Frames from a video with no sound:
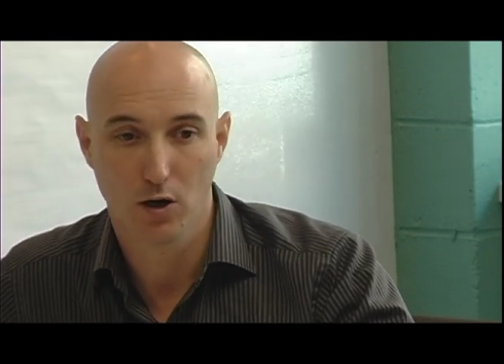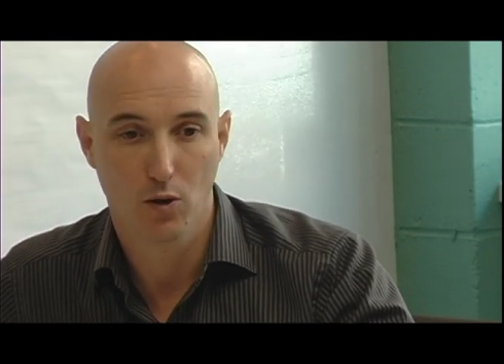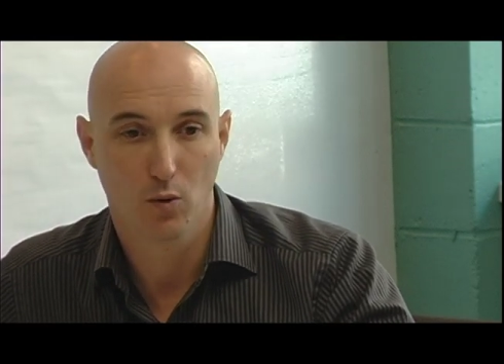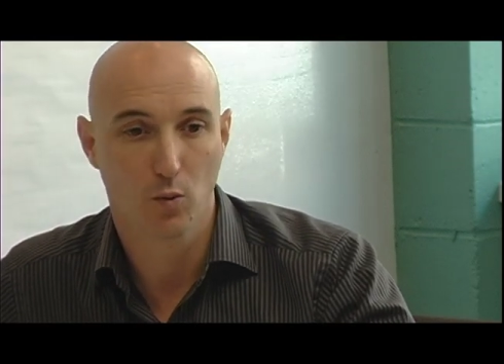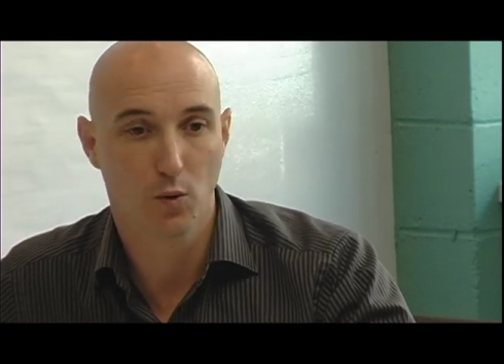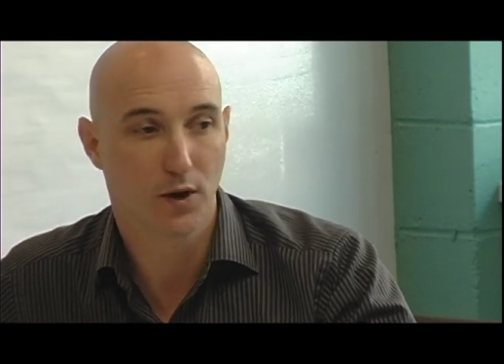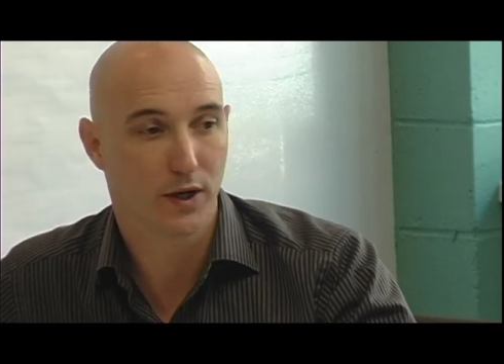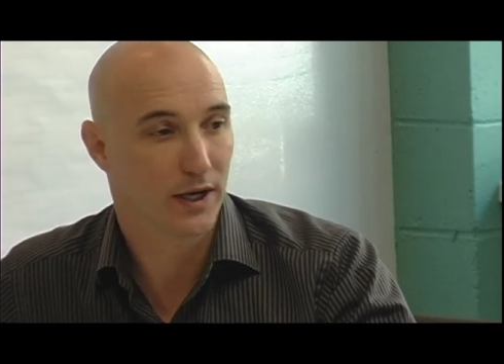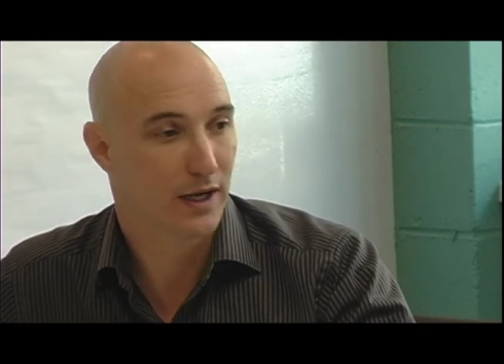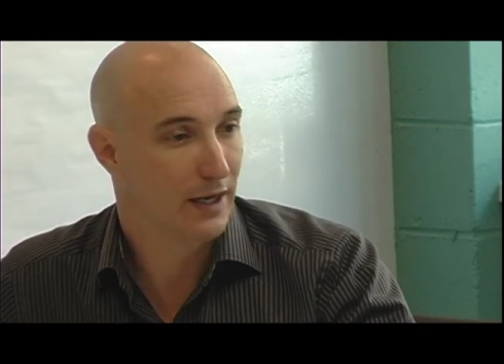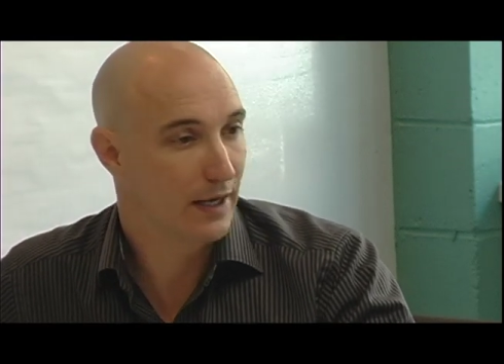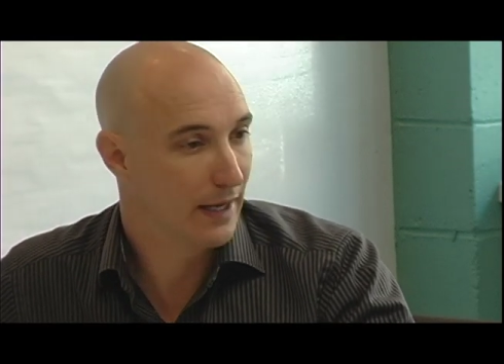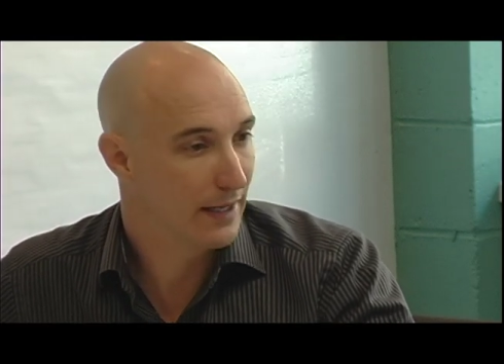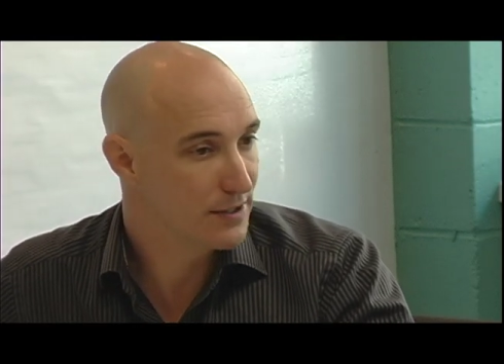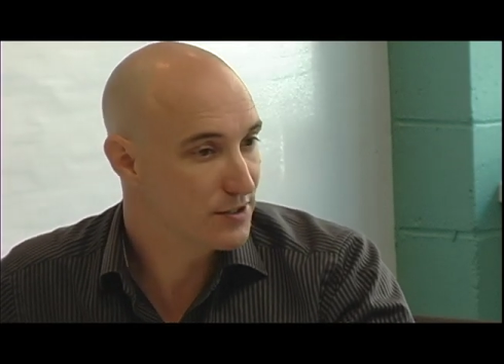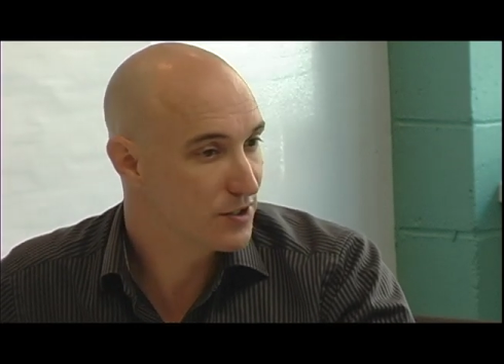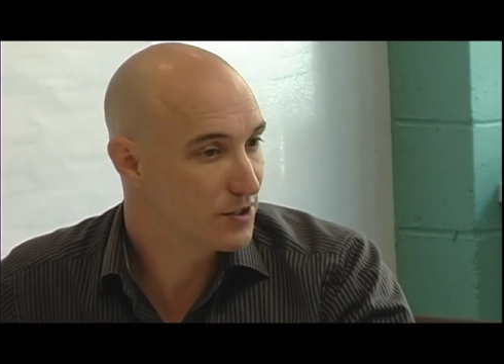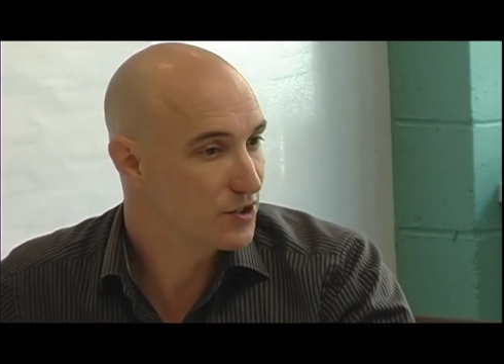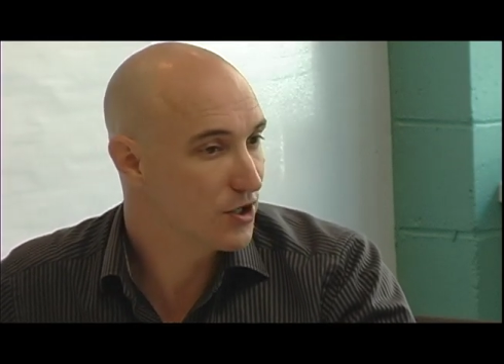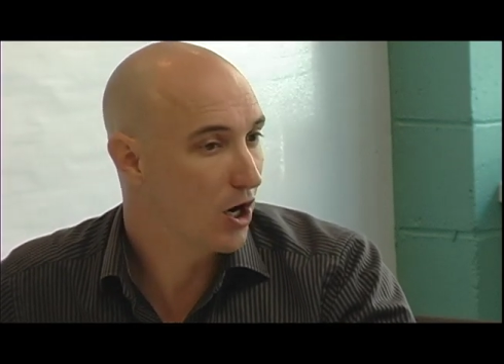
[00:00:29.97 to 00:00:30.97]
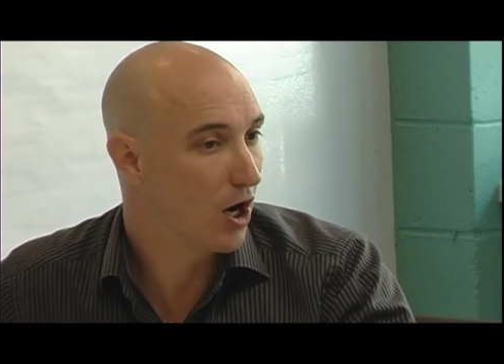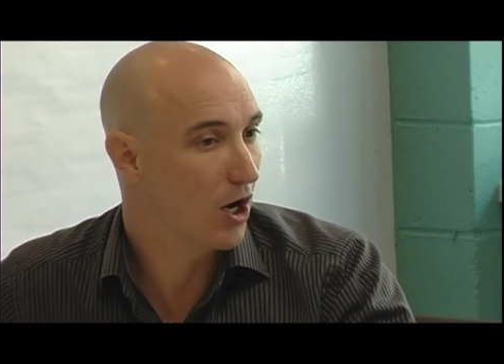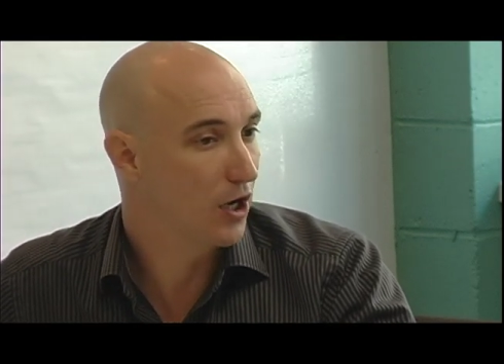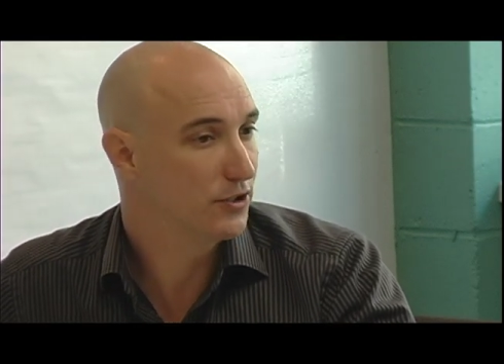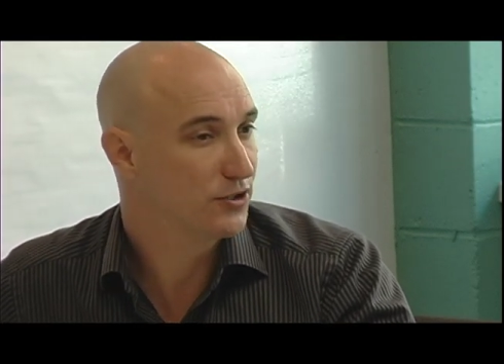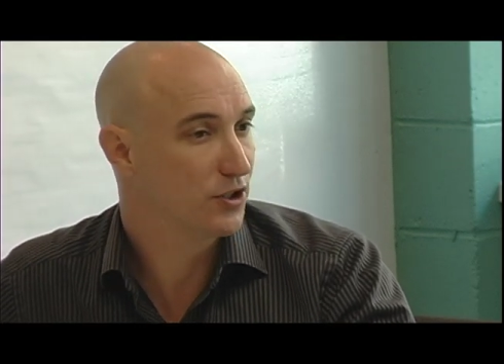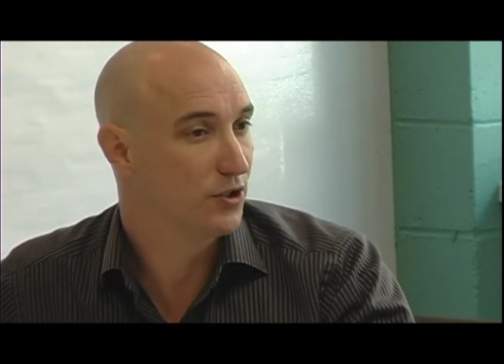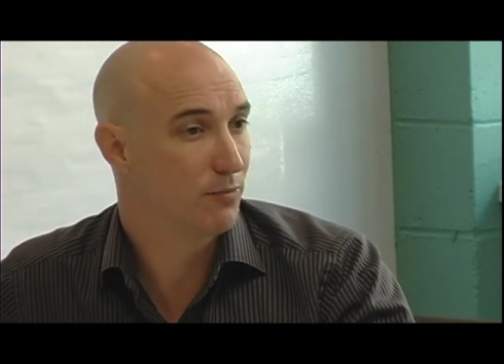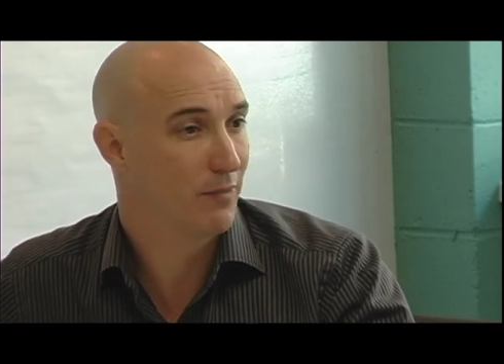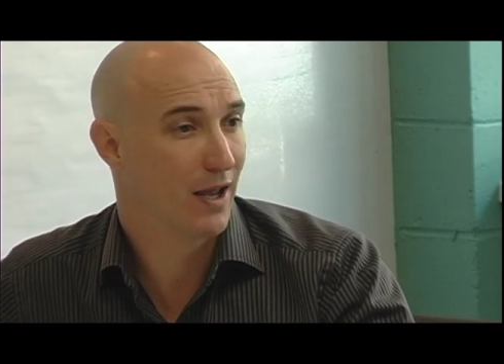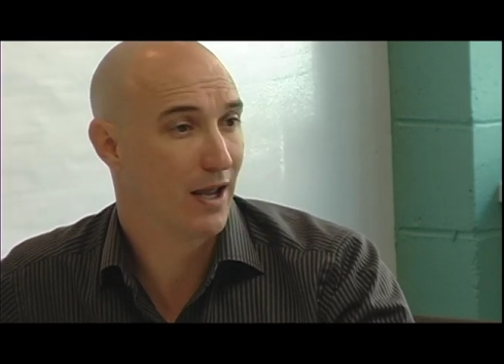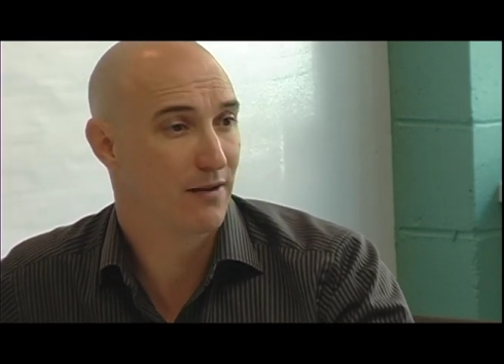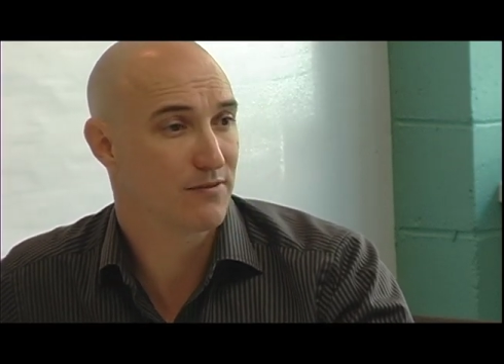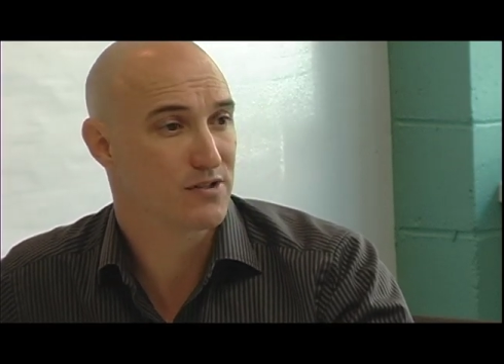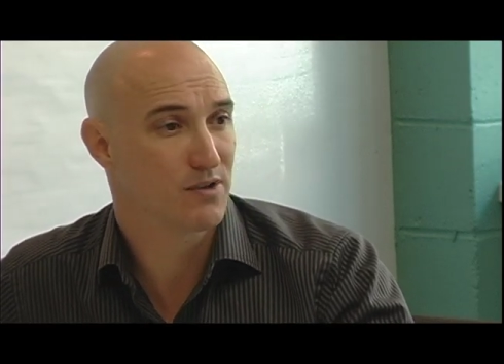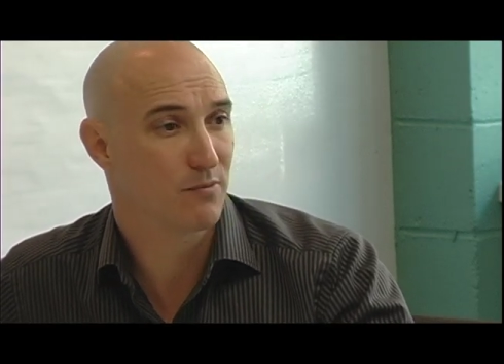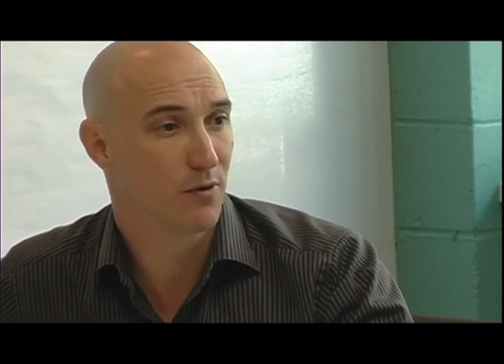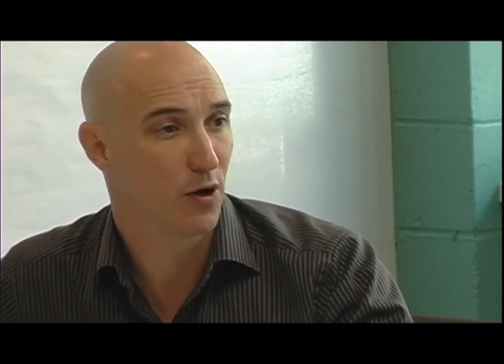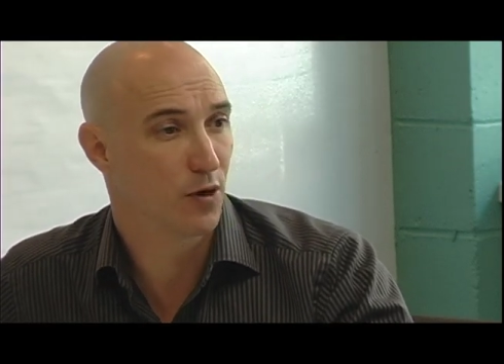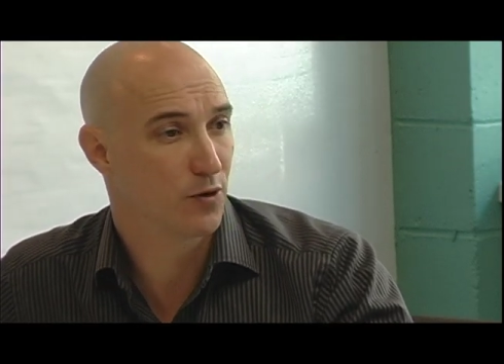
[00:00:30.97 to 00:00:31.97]
working against a task, you may have
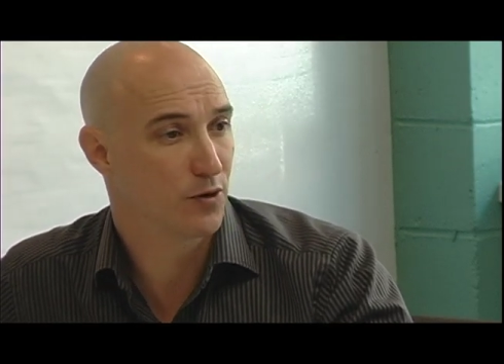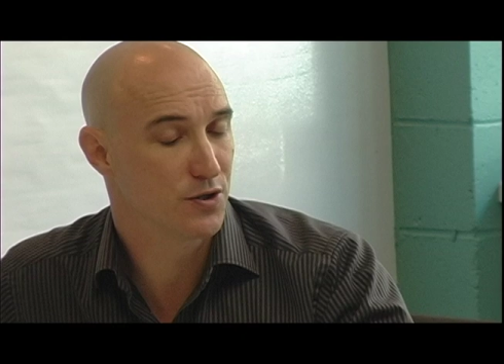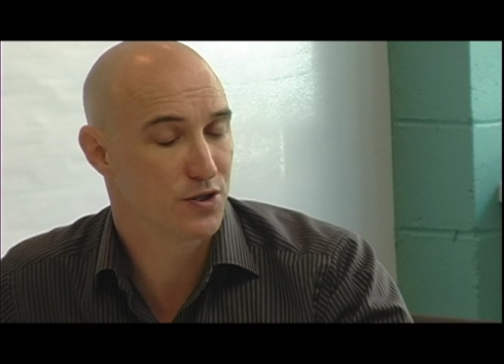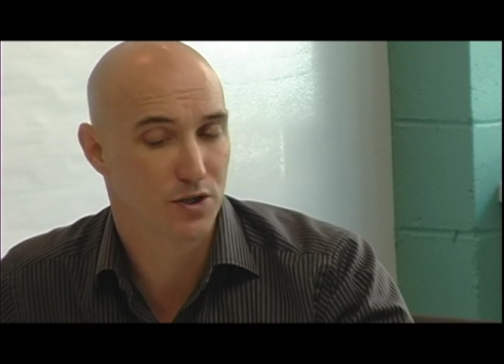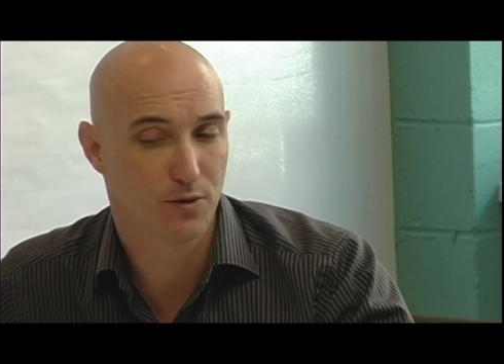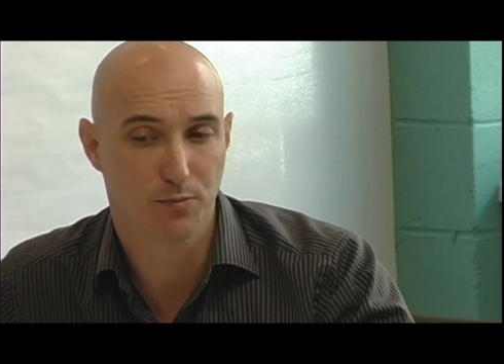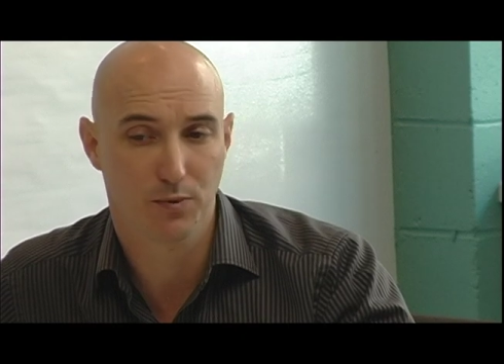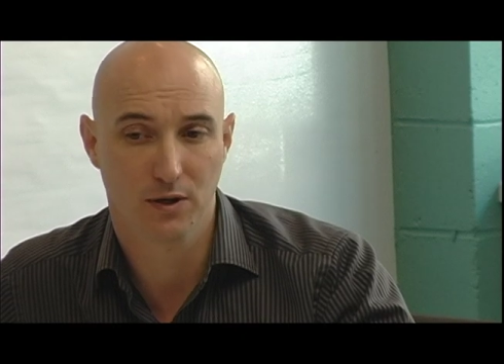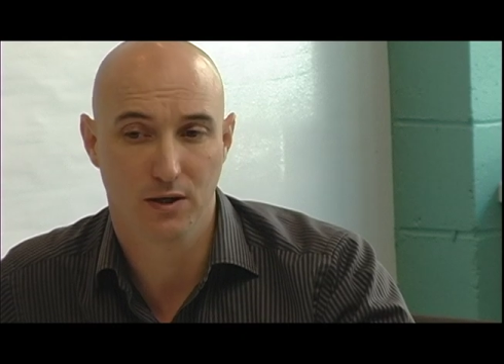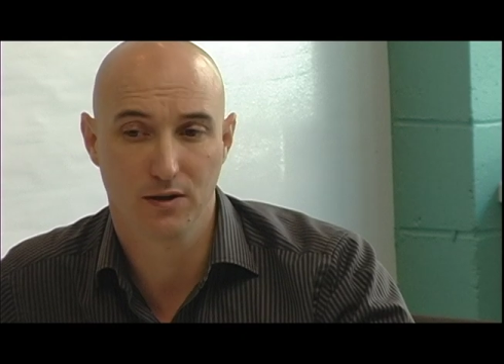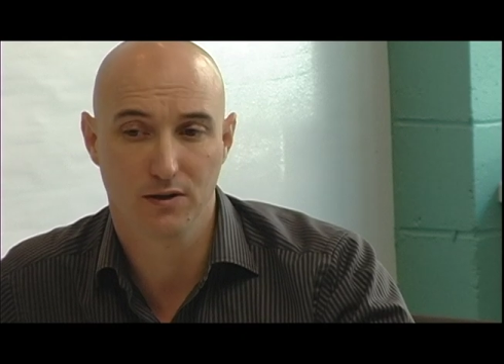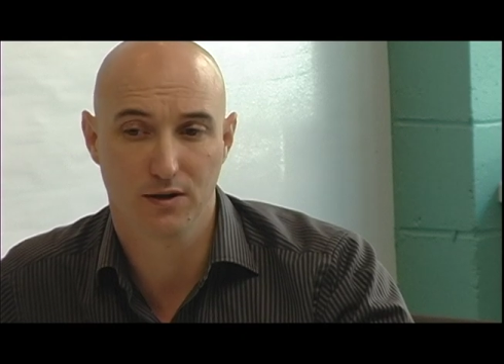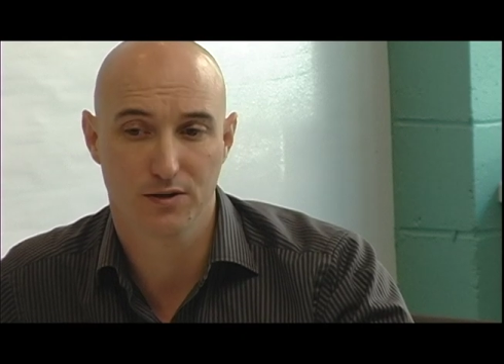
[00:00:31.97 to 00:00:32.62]
some ownership in it.